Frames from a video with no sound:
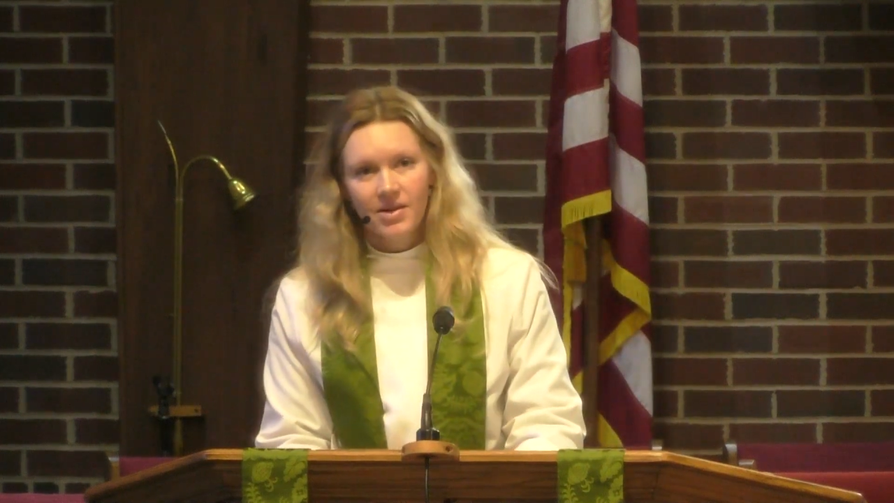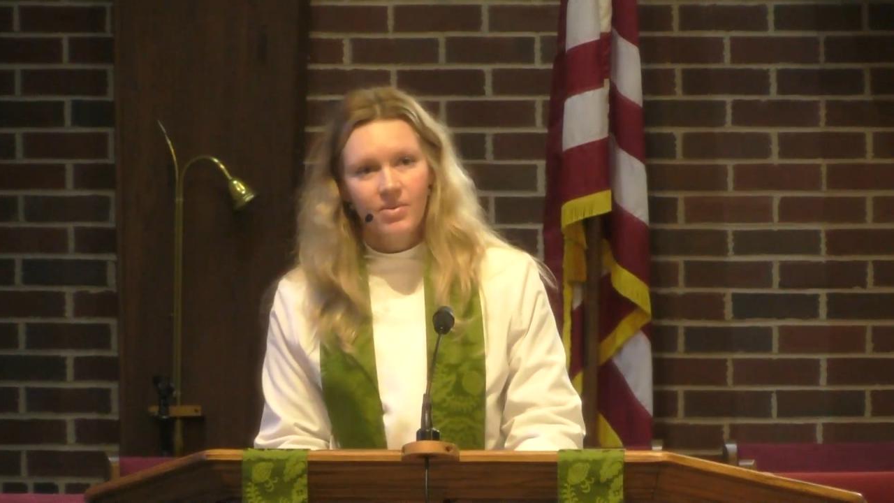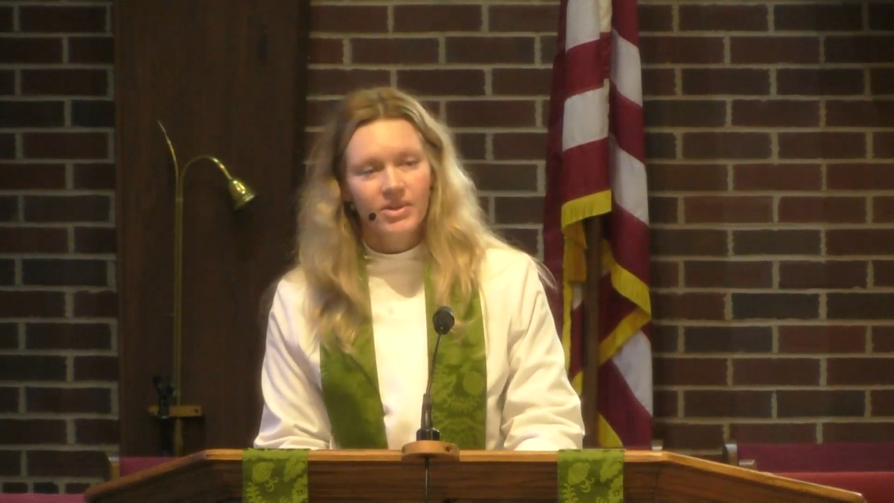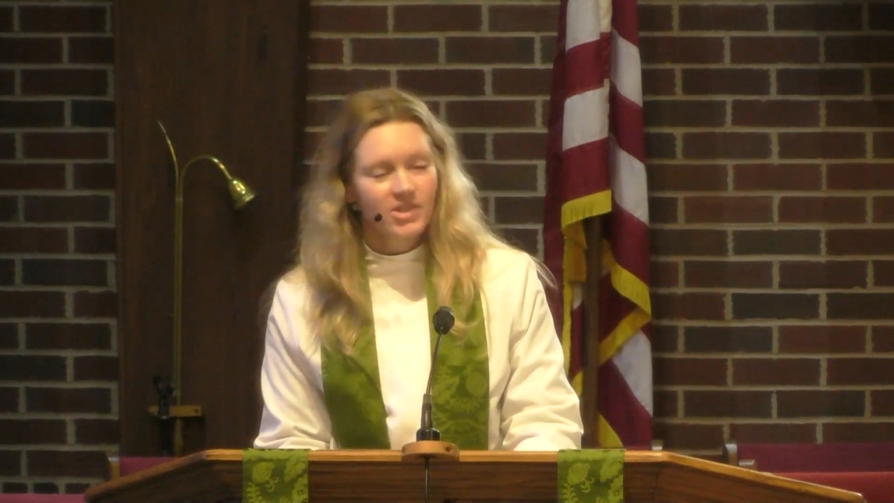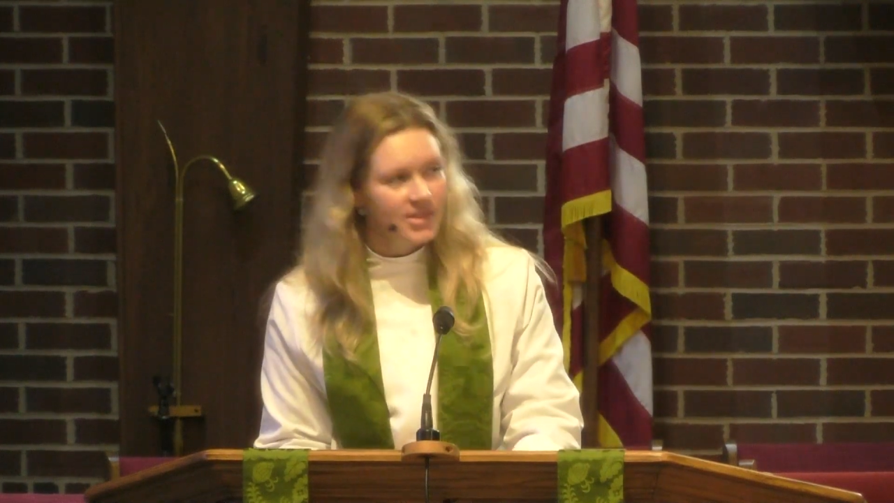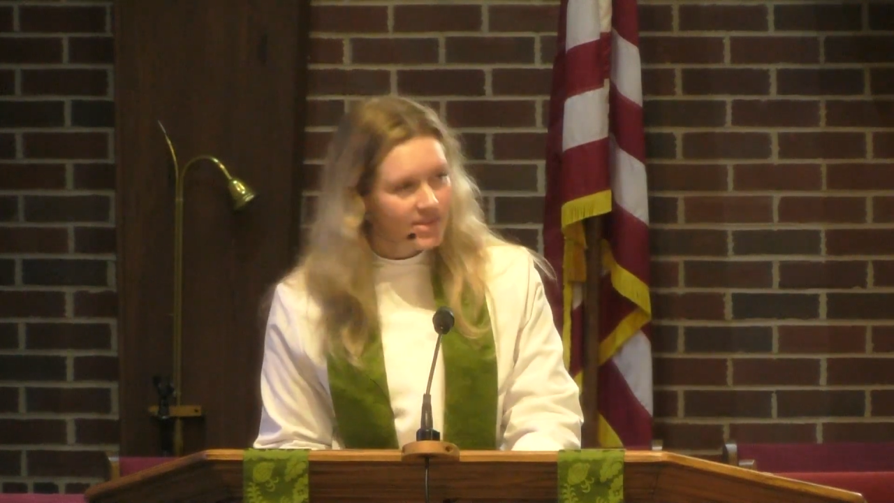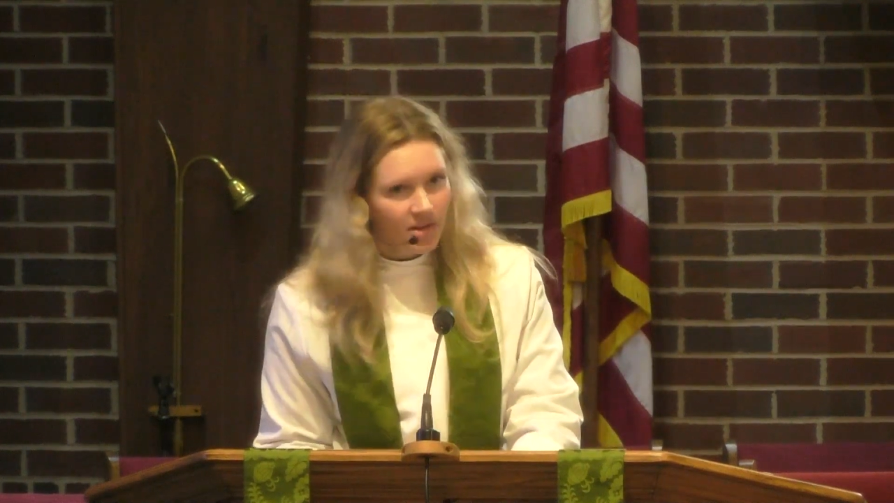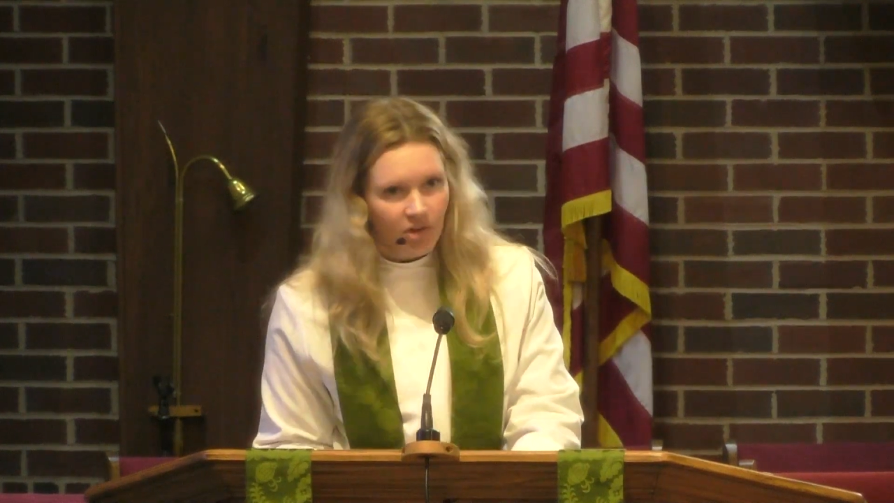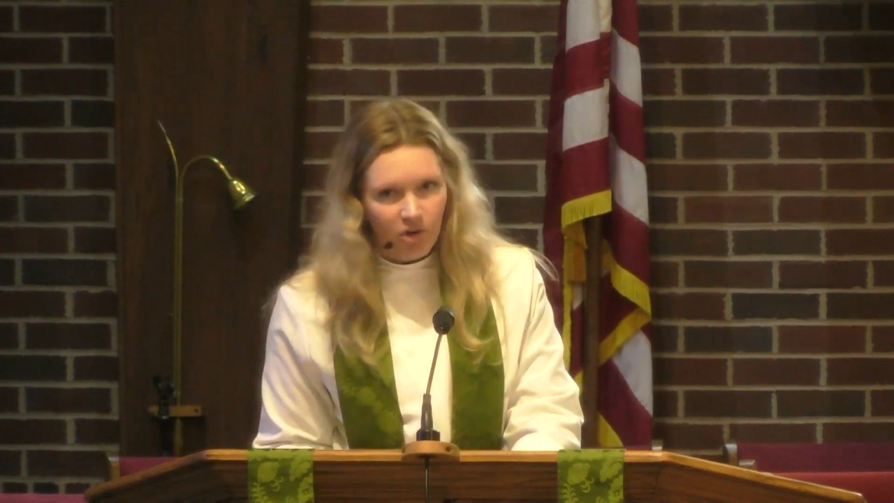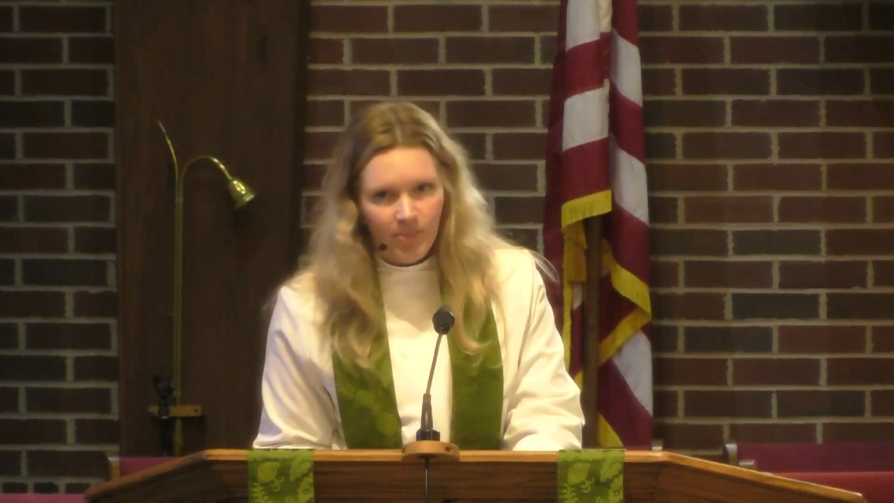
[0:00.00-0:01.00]
which is a
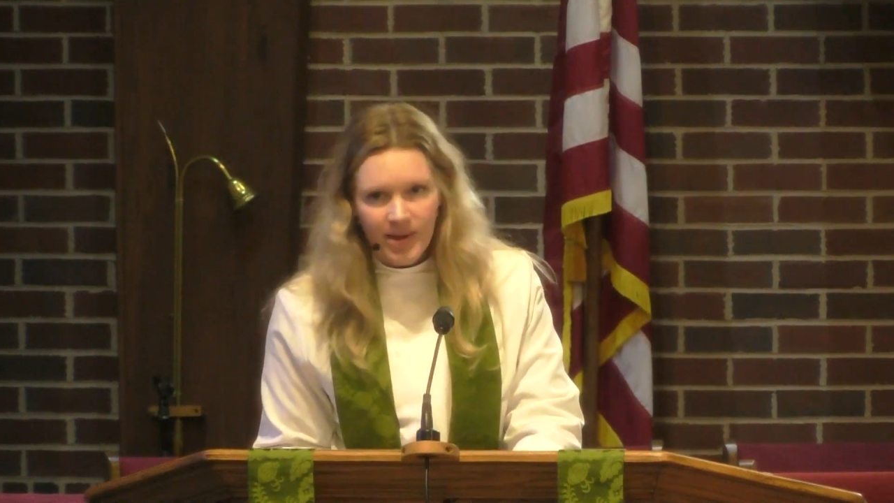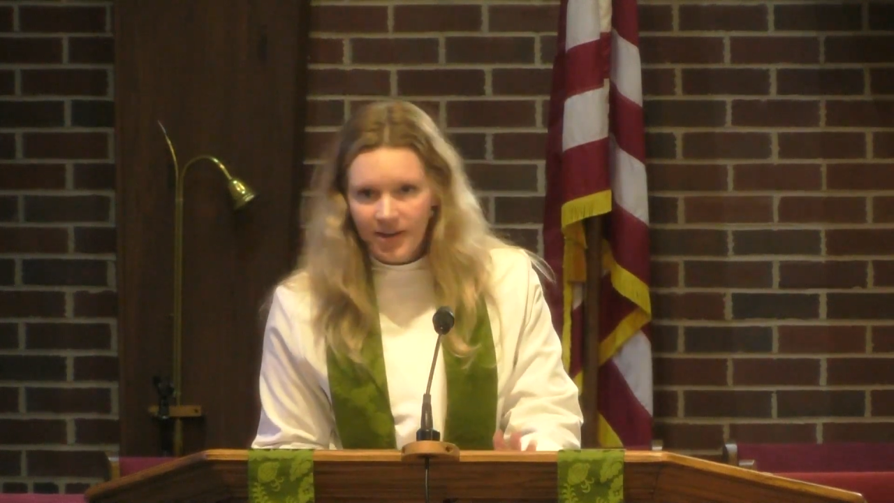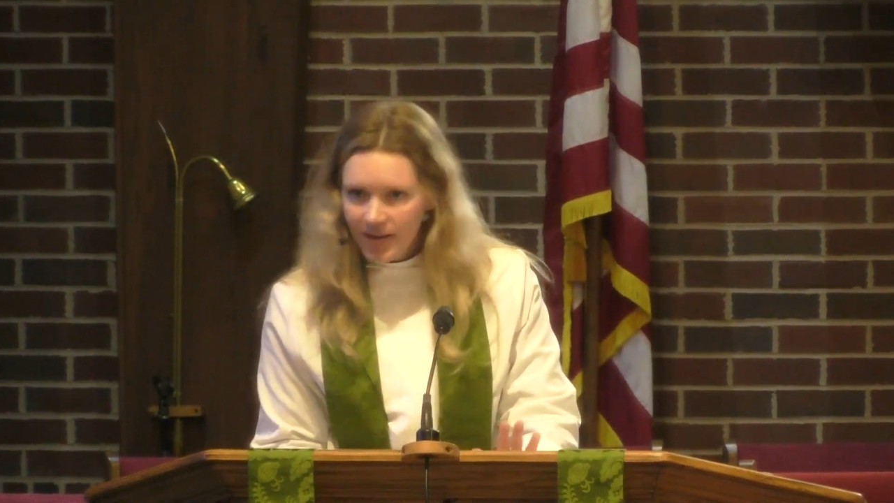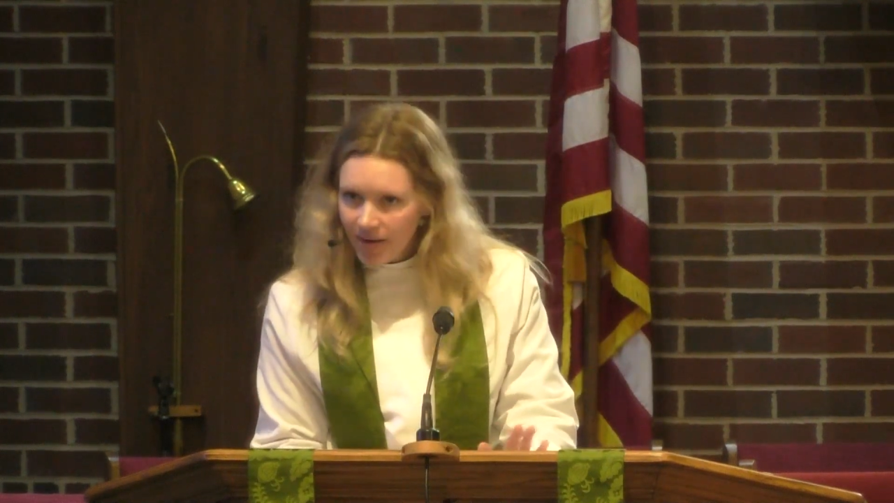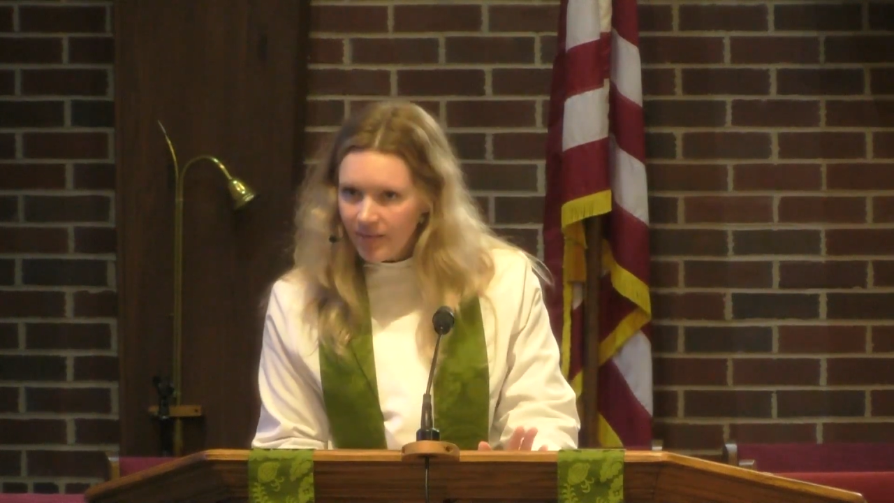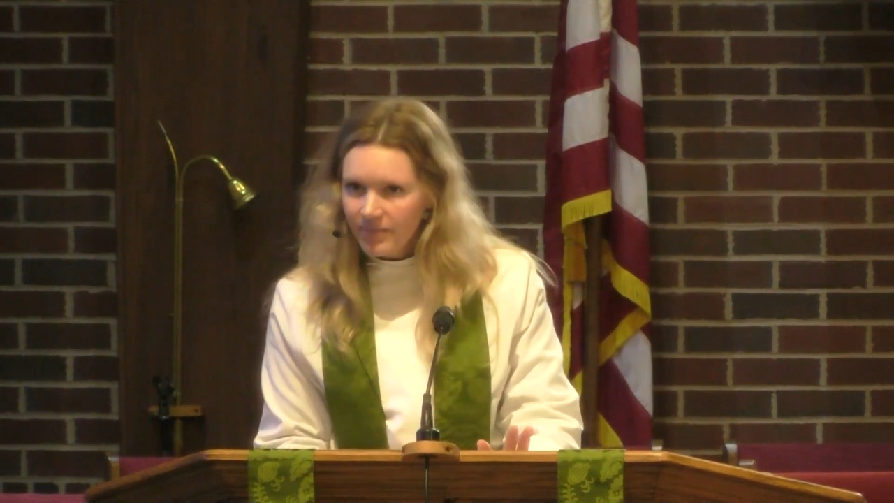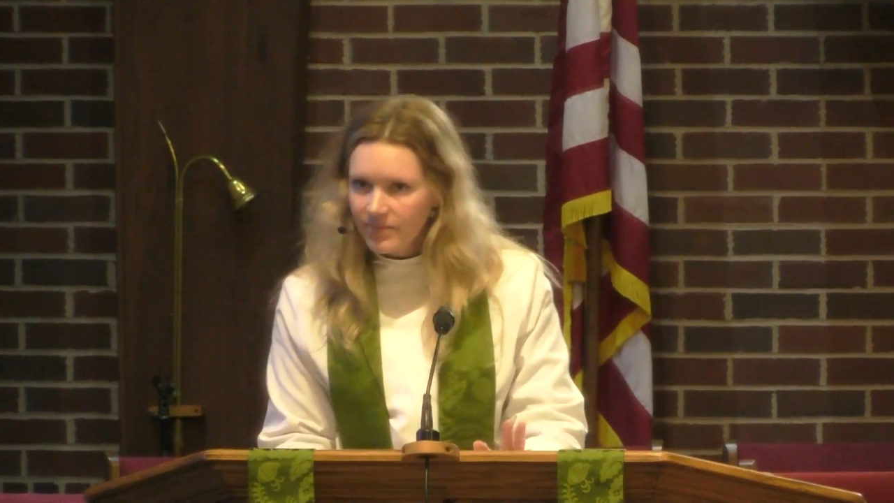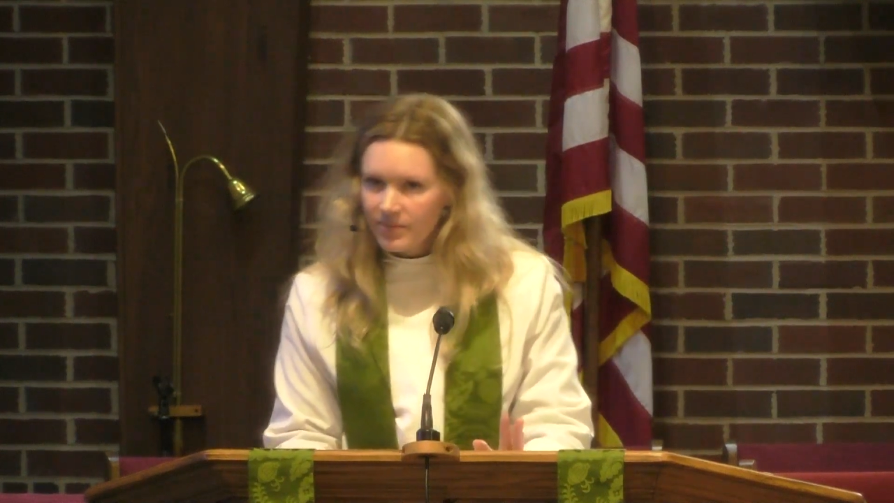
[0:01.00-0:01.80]
little bit, you know,